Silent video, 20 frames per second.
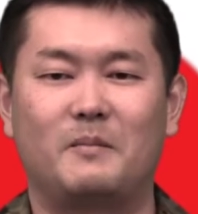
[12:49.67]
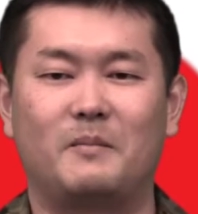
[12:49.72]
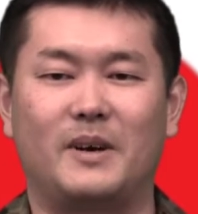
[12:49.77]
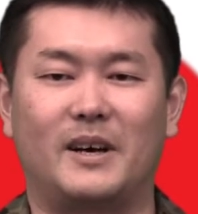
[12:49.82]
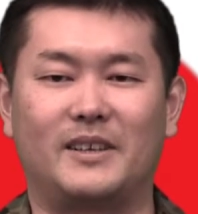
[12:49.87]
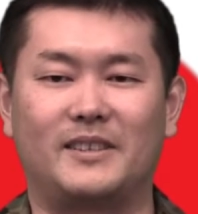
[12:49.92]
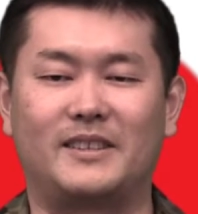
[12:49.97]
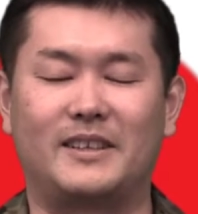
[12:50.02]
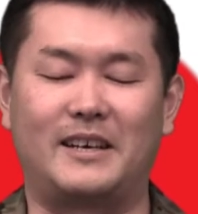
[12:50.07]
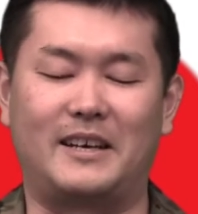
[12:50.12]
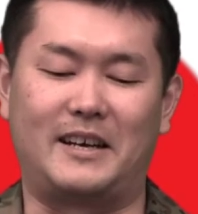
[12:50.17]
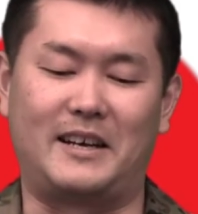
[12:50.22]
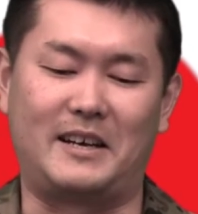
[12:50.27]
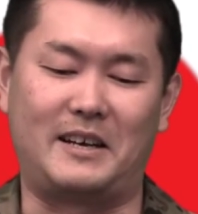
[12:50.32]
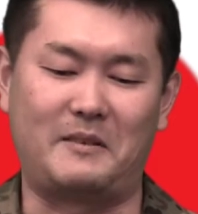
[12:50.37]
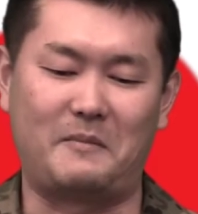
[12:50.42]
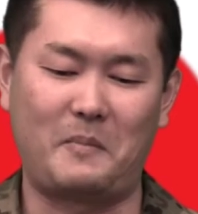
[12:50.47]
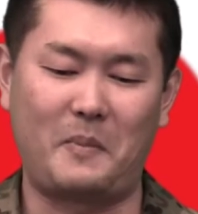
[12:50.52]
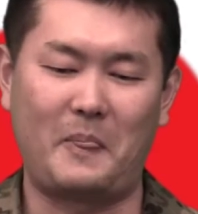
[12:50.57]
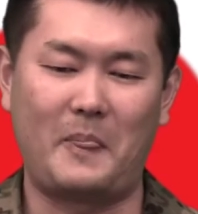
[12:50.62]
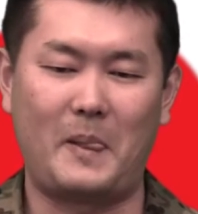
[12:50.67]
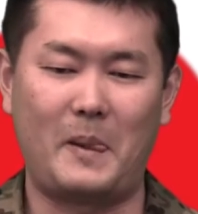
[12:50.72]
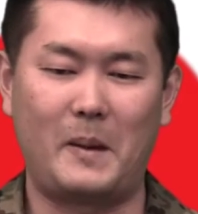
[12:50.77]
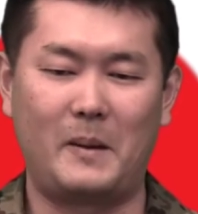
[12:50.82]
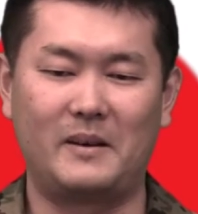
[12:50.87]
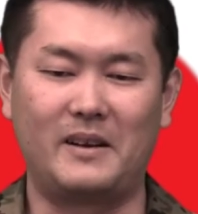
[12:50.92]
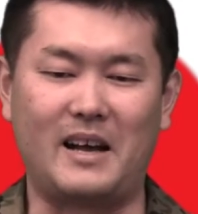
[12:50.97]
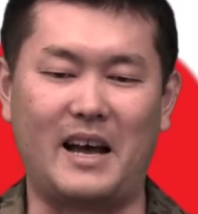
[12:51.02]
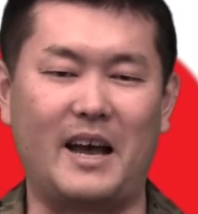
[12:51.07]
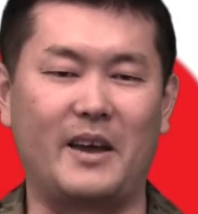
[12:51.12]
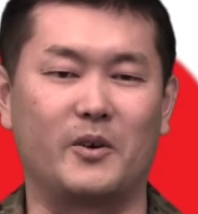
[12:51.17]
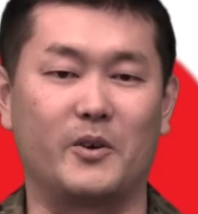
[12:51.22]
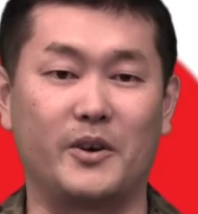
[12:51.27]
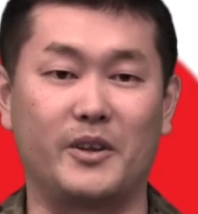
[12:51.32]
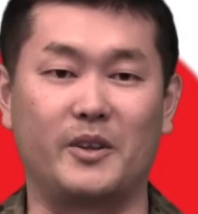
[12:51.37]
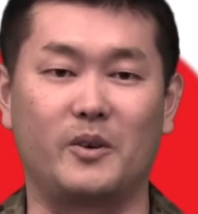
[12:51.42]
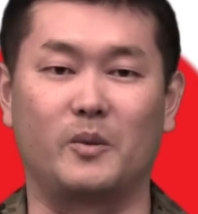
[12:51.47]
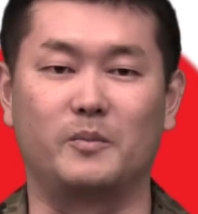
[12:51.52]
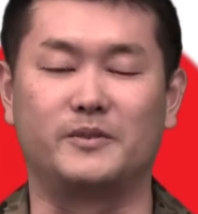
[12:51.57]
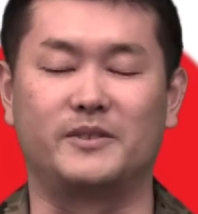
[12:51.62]
But uh, I
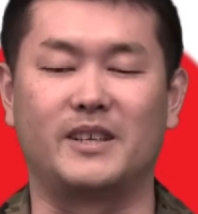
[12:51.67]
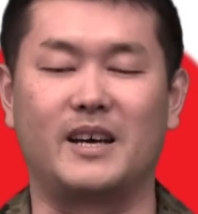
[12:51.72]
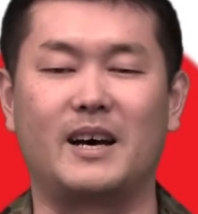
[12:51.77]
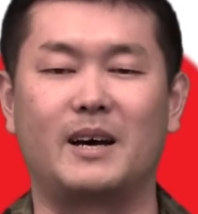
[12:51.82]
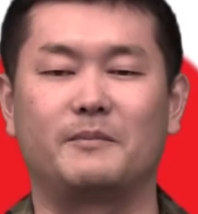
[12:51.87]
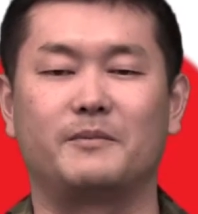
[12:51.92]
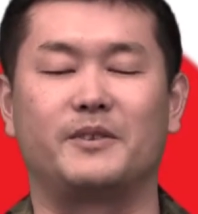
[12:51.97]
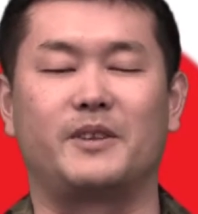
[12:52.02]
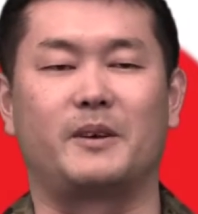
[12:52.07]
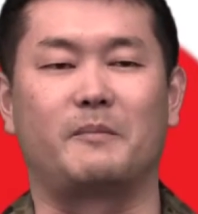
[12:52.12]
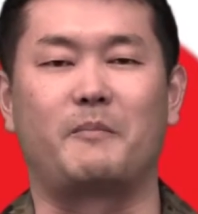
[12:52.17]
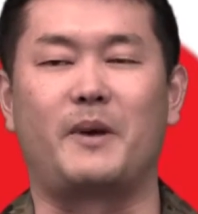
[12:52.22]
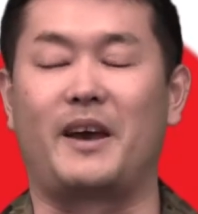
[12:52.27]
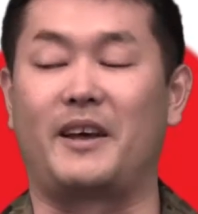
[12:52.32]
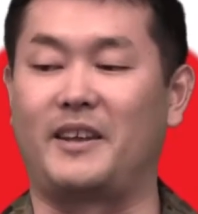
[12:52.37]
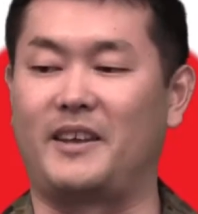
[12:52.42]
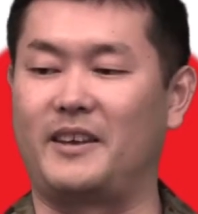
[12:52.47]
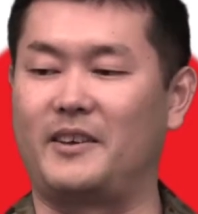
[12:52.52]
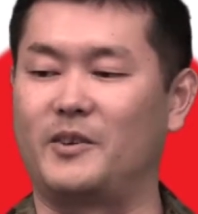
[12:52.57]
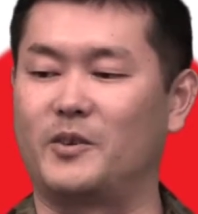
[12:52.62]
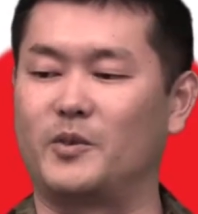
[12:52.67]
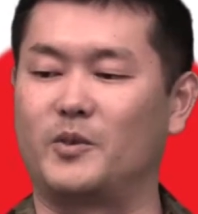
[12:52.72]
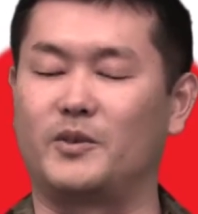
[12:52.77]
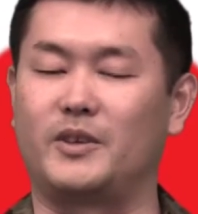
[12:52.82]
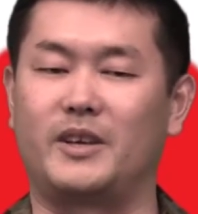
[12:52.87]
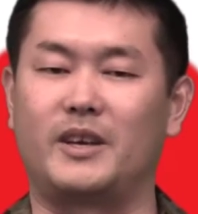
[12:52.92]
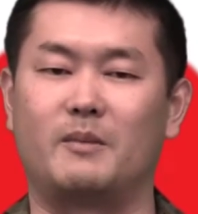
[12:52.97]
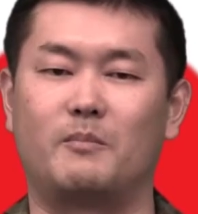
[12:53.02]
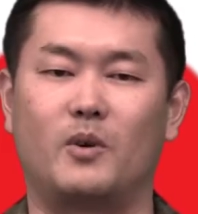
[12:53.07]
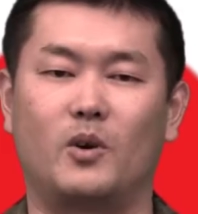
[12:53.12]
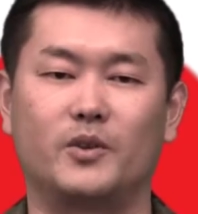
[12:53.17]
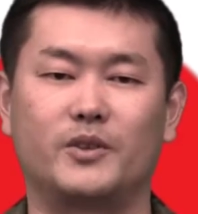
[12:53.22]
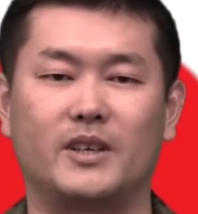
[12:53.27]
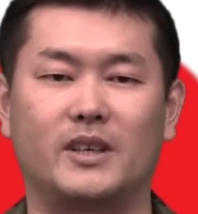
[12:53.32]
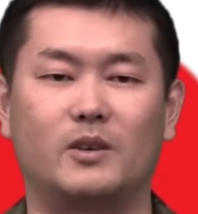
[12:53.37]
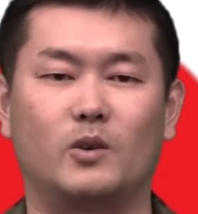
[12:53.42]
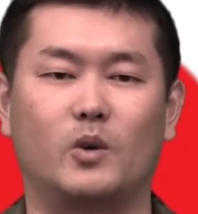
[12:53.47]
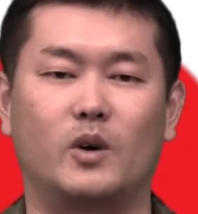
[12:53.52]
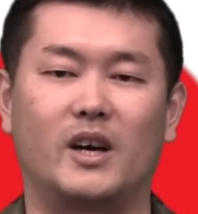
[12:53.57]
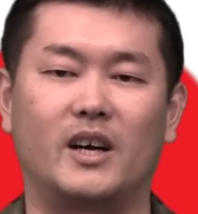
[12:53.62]
already observed the many, you know, the
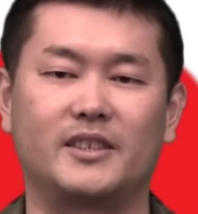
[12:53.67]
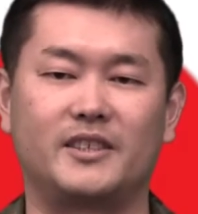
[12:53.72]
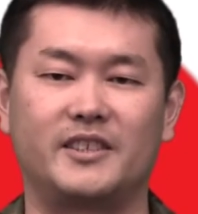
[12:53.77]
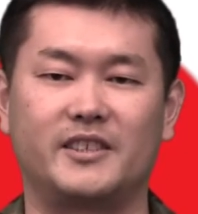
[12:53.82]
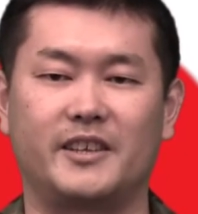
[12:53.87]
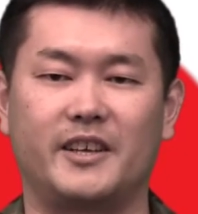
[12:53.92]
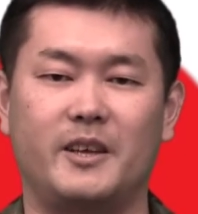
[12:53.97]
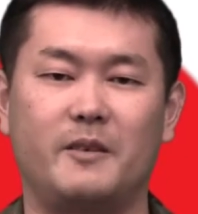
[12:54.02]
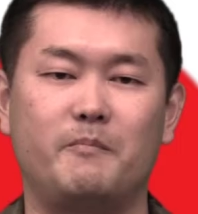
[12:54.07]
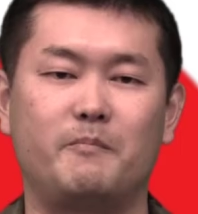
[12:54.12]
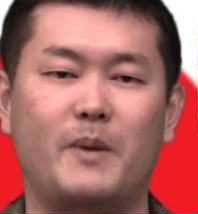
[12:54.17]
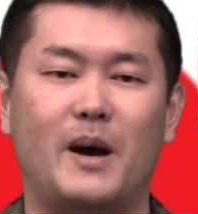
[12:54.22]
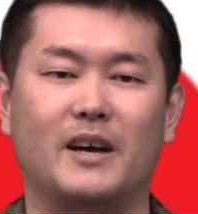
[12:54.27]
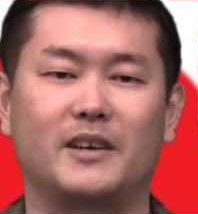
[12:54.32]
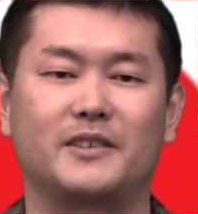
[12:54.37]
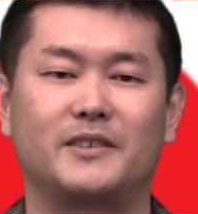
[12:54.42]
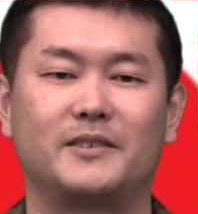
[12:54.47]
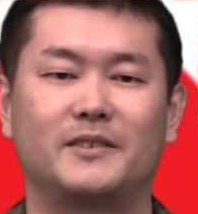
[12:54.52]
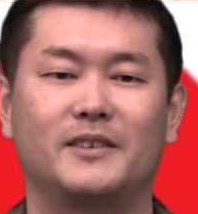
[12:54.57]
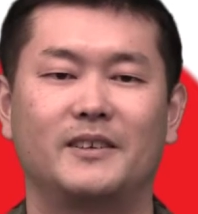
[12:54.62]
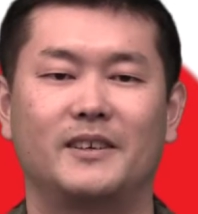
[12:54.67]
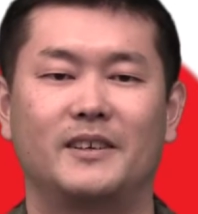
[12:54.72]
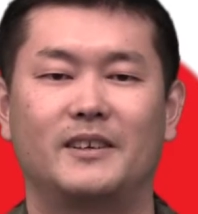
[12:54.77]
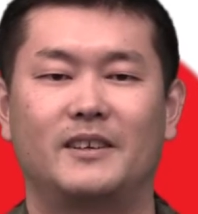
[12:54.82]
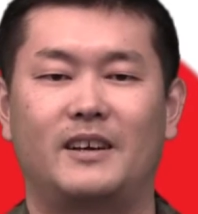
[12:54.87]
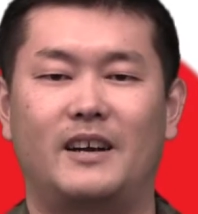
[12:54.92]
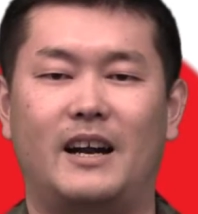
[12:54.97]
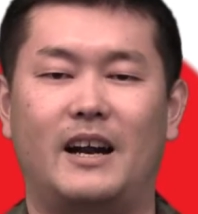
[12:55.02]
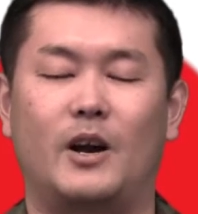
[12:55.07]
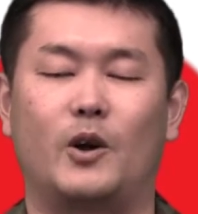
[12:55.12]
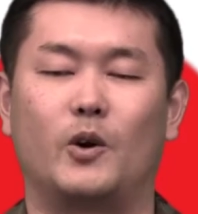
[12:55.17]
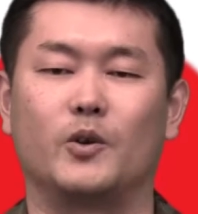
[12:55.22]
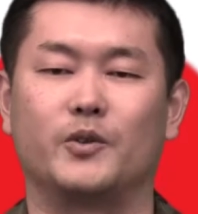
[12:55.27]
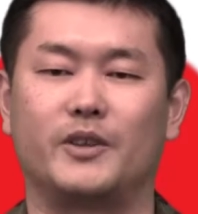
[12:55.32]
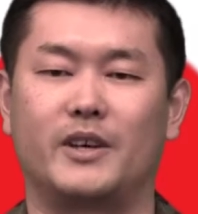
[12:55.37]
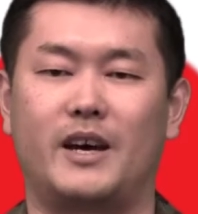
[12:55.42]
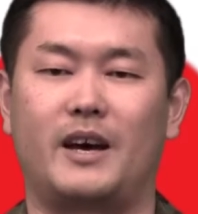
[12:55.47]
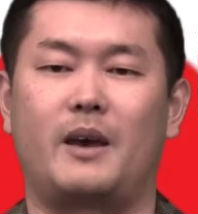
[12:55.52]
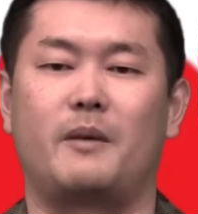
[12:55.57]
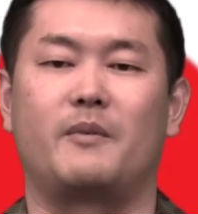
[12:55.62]
mortar or arterial impact
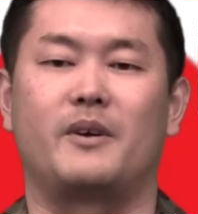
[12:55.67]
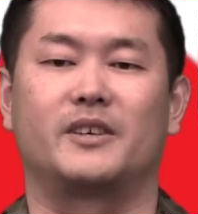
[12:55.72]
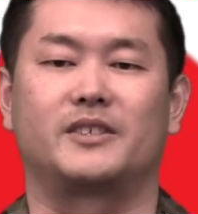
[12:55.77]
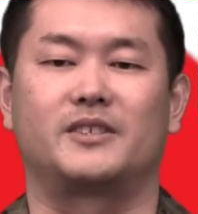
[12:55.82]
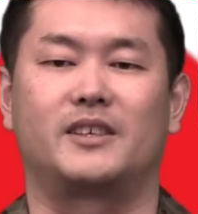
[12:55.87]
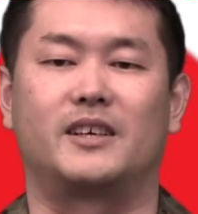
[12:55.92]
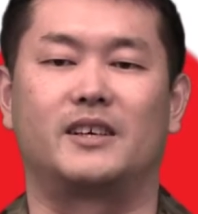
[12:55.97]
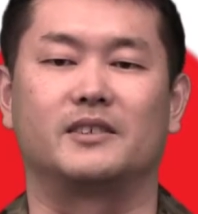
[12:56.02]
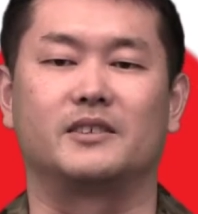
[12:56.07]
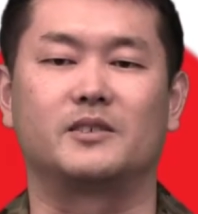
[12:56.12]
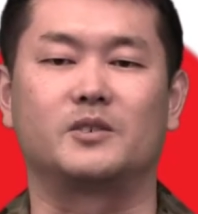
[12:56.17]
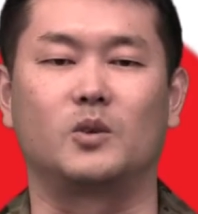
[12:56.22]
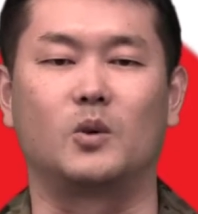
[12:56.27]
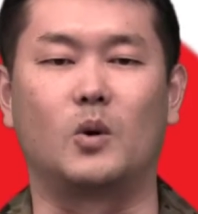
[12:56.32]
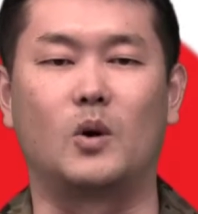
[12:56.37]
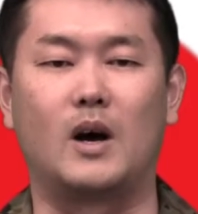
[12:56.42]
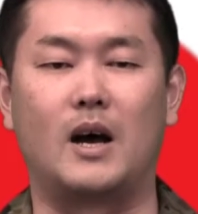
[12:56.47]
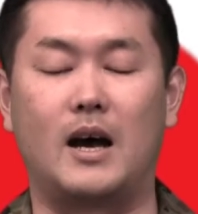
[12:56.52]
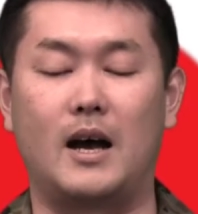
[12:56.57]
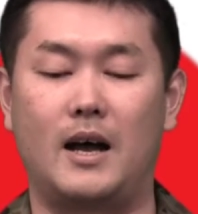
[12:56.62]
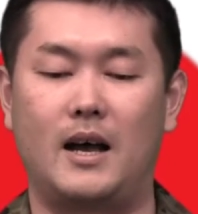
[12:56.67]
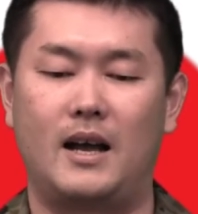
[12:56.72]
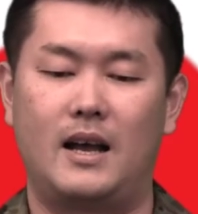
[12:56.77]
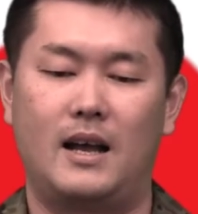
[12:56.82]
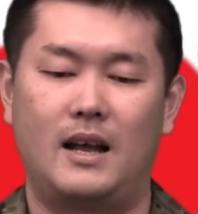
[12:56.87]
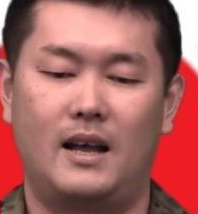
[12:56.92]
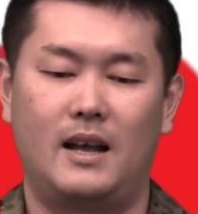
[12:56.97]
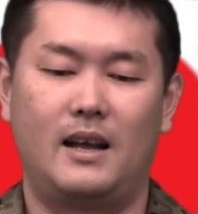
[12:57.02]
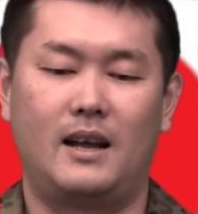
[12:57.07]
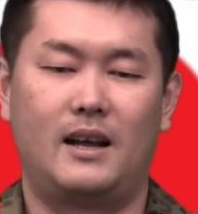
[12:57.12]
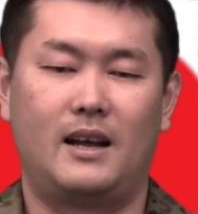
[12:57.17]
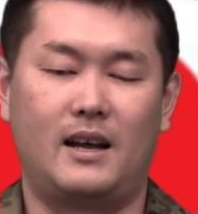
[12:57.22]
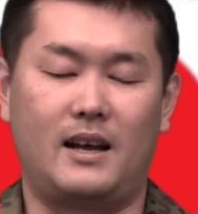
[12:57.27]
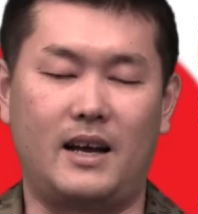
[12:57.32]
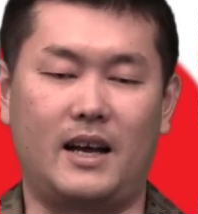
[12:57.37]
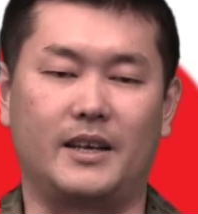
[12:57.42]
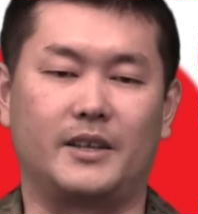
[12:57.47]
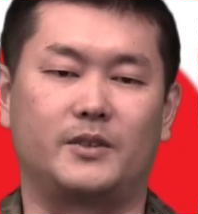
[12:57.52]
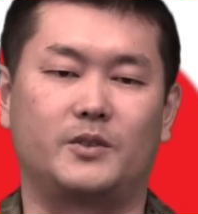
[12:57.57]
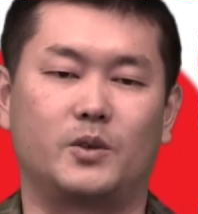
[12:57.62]
around the MSR. So uh,
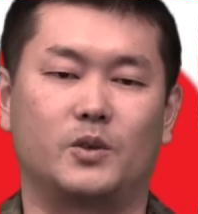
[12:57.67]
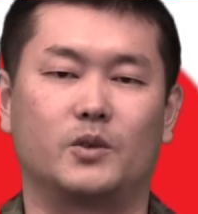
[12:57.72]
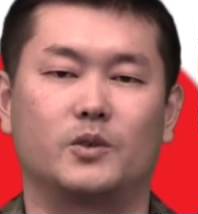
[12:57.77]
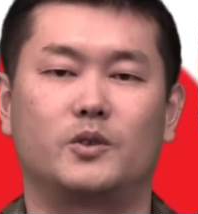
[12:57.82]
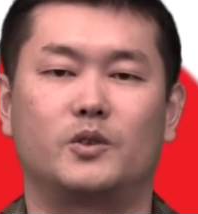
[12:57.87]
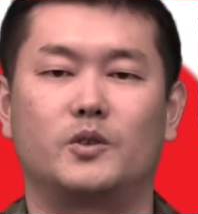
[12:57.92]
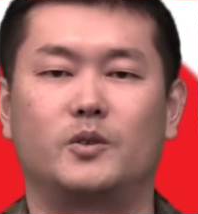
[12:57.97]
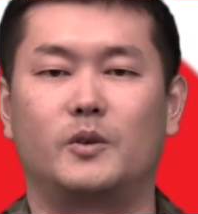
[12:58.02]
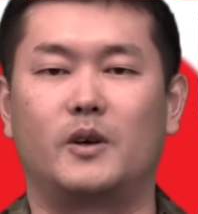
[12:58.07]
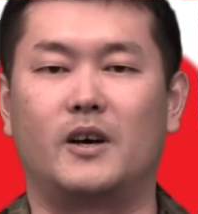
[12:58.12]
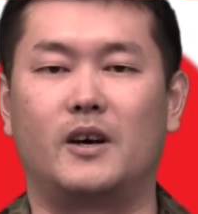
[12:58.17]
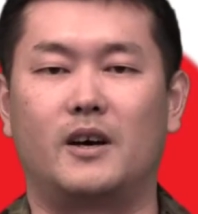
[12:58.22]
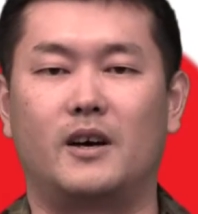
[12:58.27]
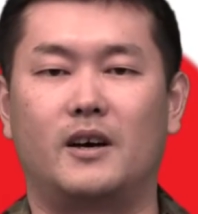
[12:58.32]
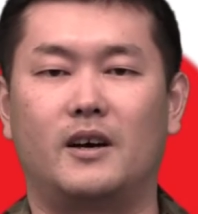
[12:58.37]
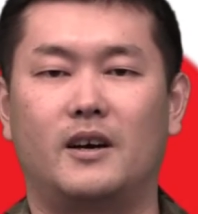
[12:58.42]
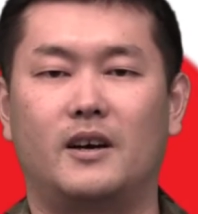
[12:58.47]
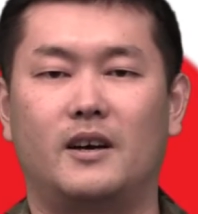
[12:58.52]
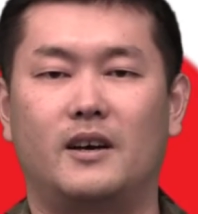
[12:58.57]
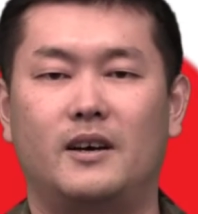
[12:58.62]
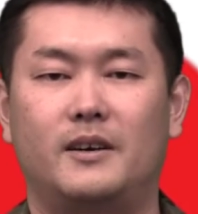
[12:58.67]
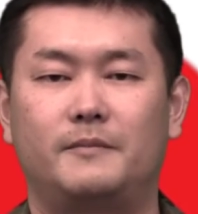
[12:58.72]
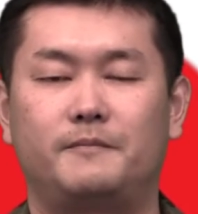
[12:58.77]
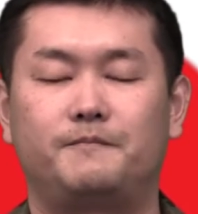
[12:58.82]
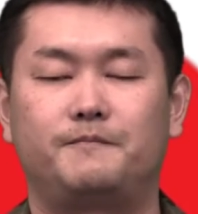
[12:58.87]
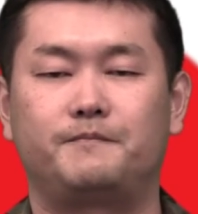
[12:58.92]
I told the uh,